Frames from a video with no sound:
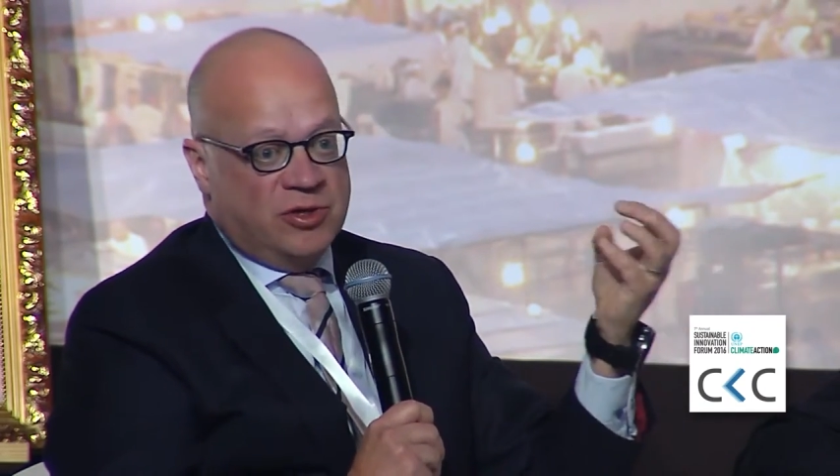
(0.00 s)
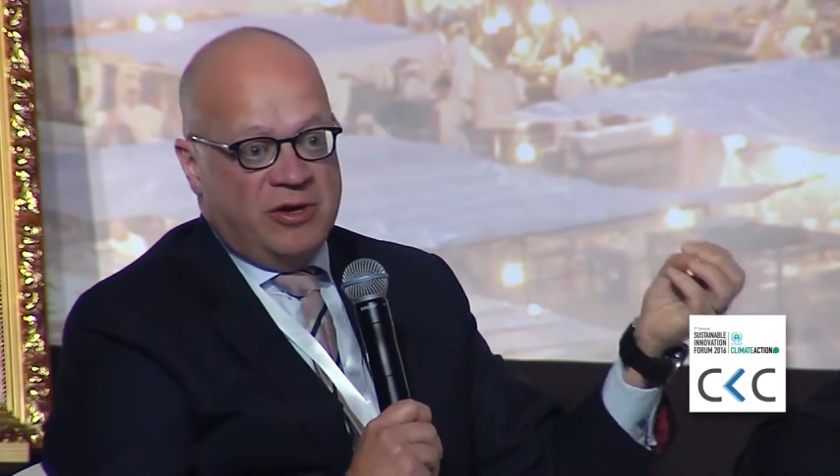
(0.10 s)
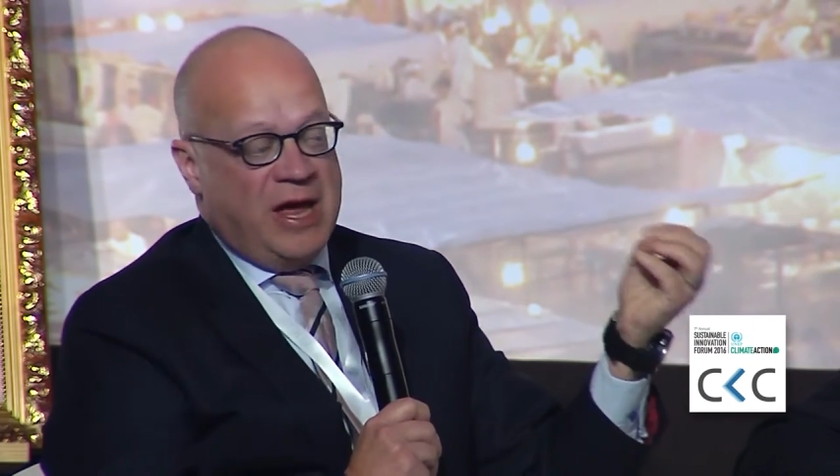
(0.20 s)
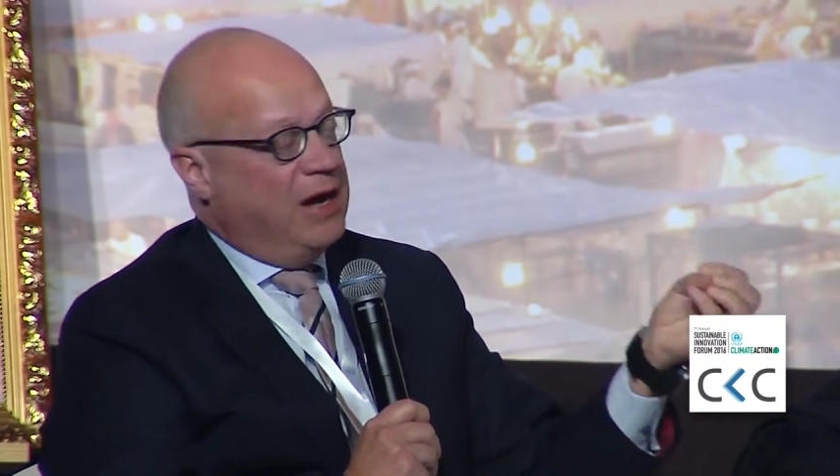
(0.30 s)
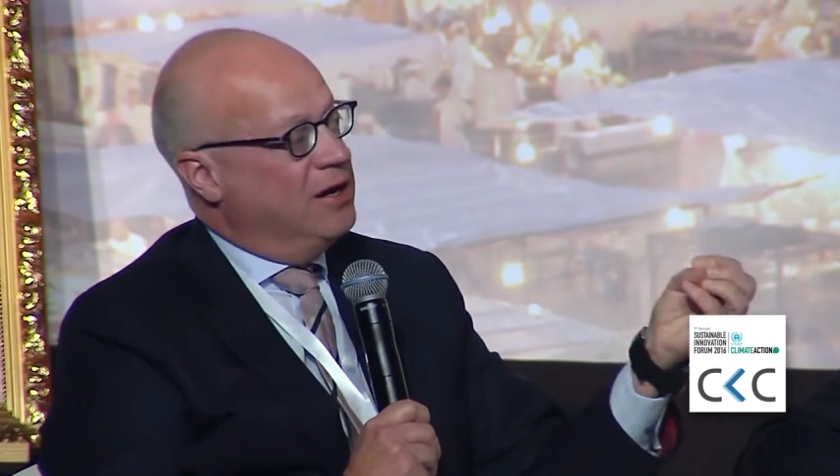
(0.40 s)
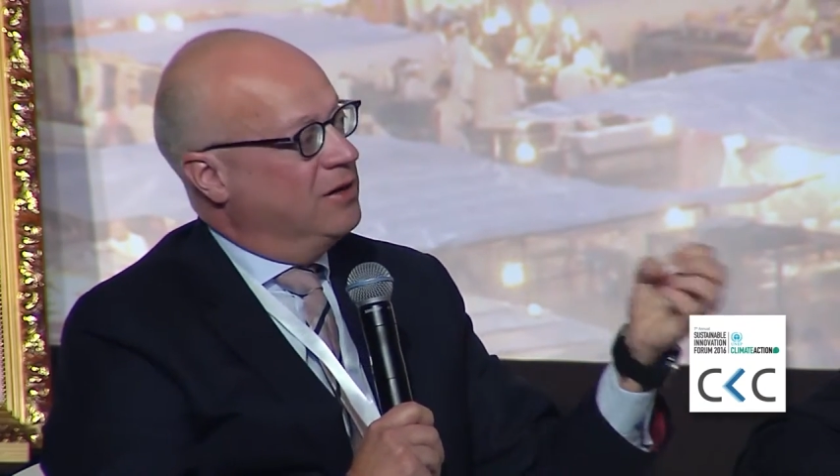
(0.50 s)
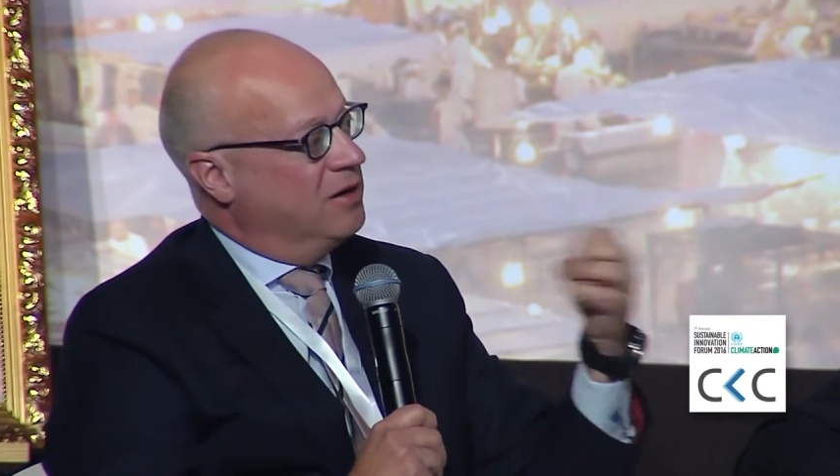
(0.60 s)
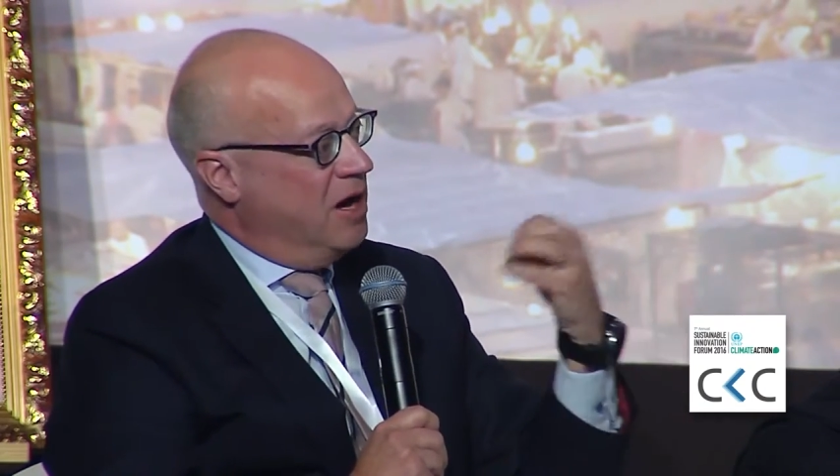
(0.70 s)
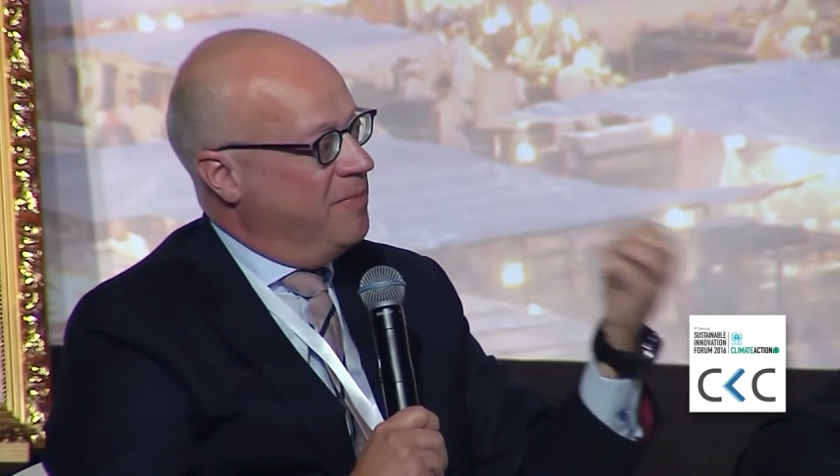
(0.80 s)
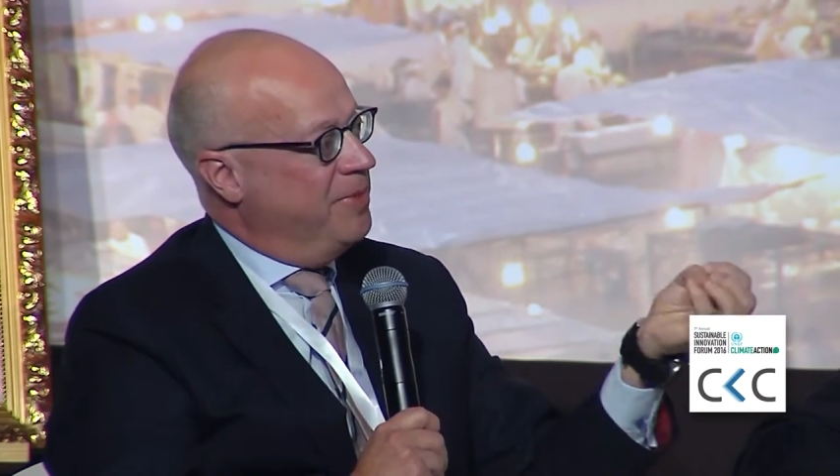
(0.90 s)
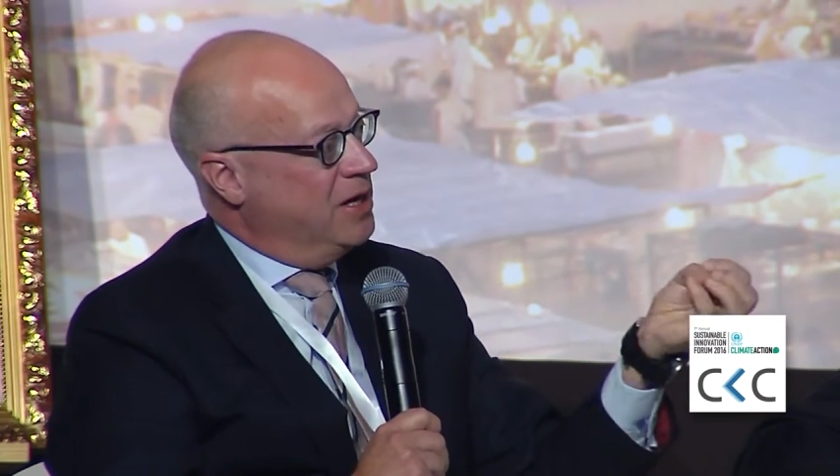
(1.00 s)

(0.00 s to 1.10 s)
many thousands of